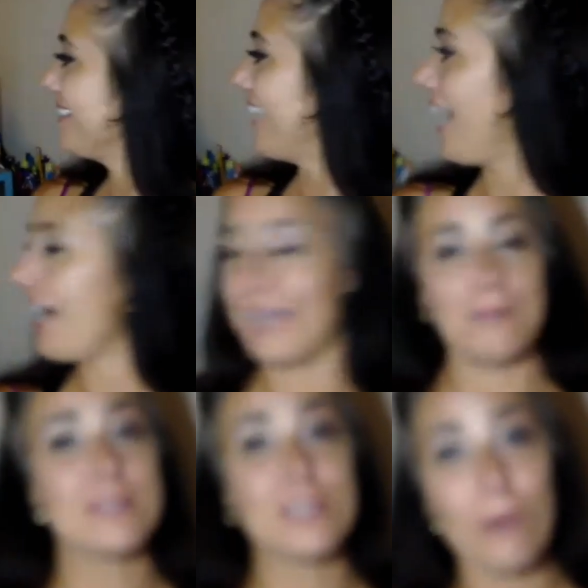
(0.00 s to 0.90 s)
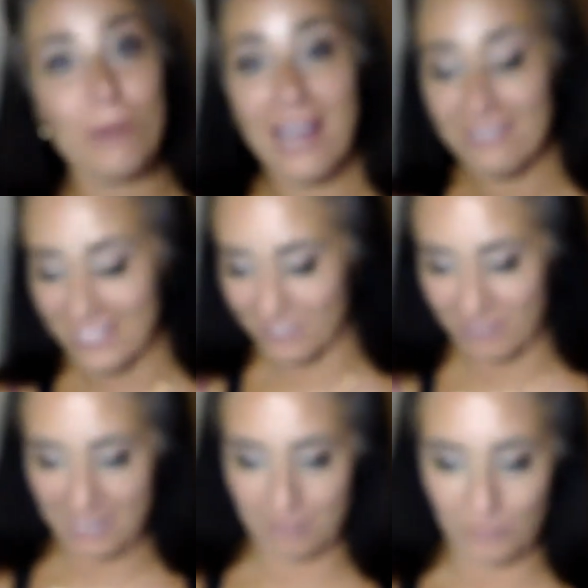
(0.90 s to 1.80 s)
I am so glad that you
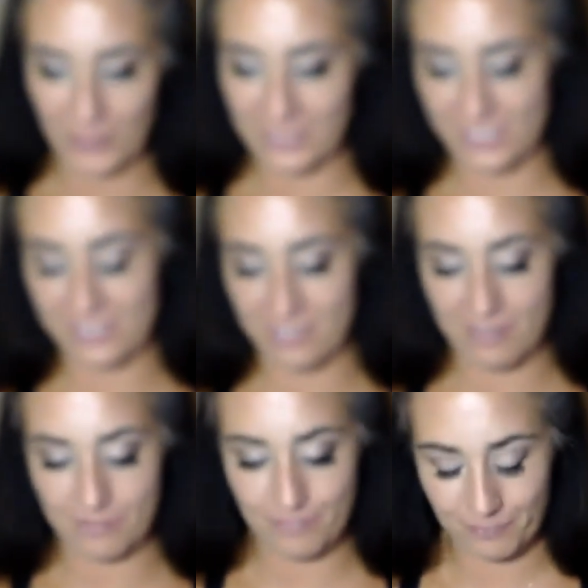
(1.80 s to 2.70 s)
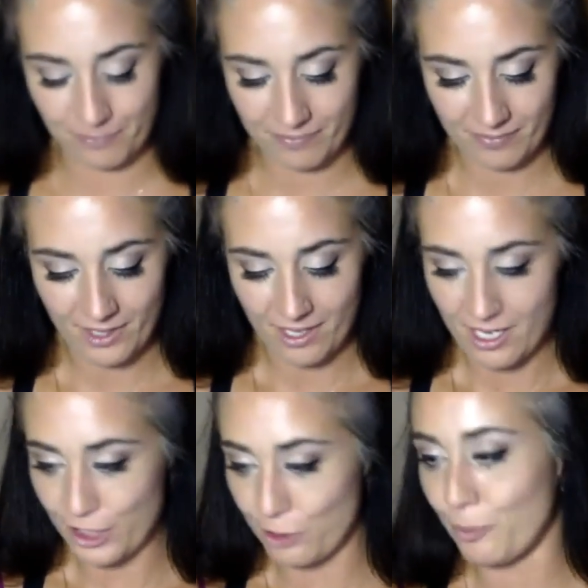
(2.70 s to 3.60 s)
came. We just
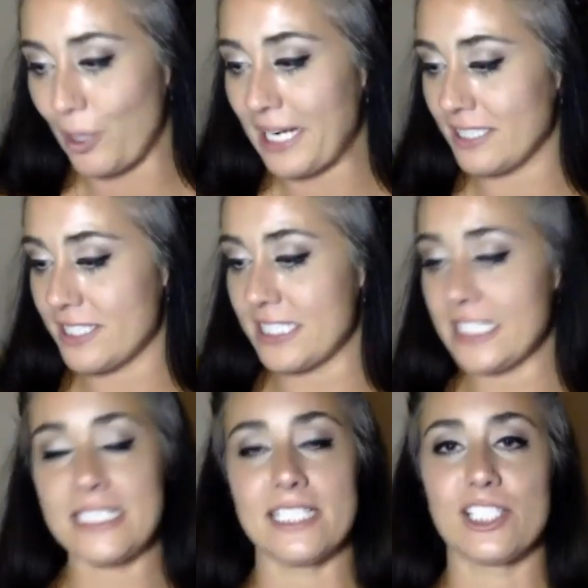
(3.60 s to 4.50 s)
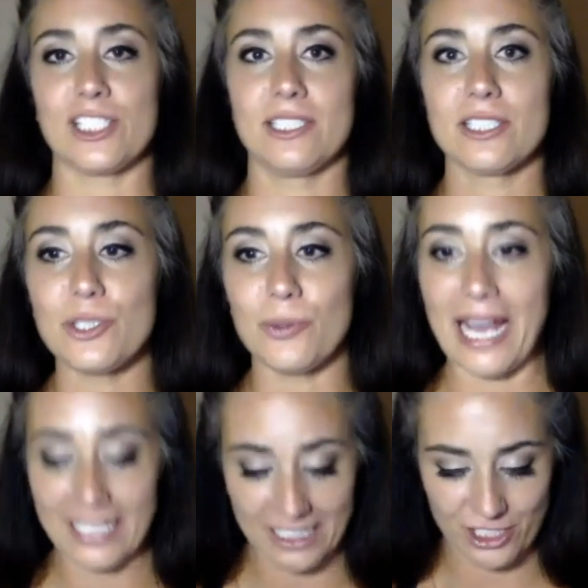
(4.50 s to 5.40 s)
your brain is an addition to
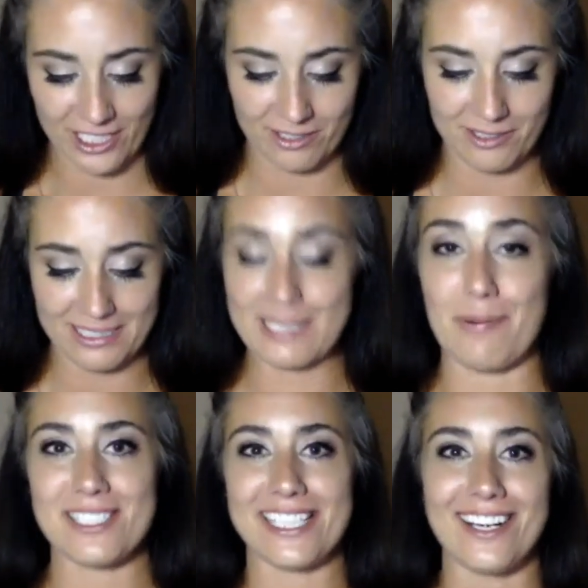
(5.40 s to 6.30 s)
any channel, especially that